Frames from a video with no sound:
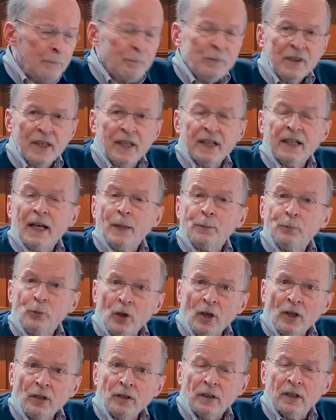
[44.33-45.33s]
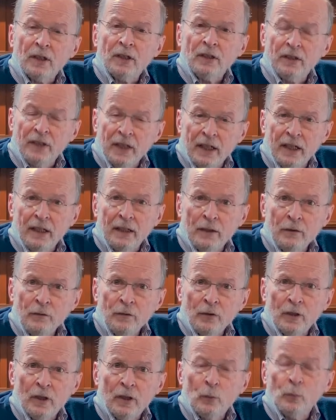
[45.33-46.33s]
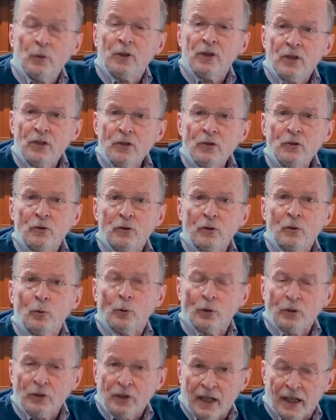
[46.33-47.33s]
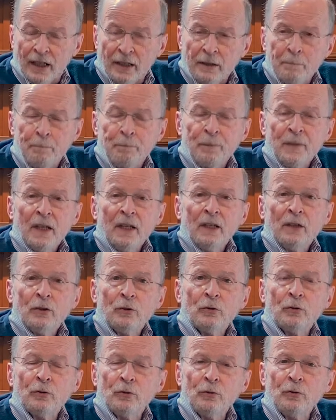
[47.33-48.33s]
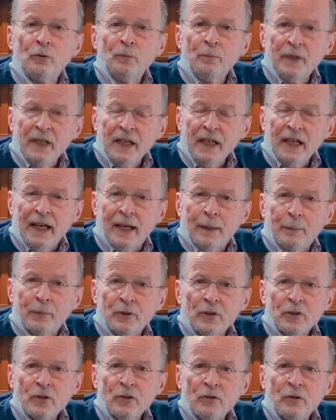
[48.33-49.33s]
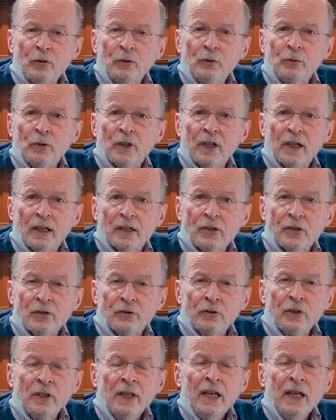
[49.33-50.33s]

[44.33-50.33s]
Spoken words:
that I brought Dave with his quartet to Minneapolis to do a concert.